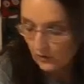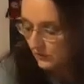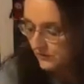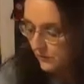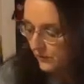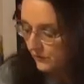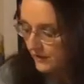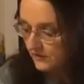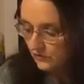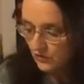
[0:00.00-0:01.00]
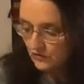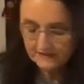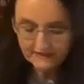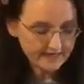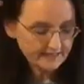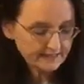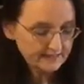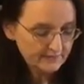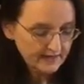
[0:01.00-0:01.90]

We're sewing right across the end,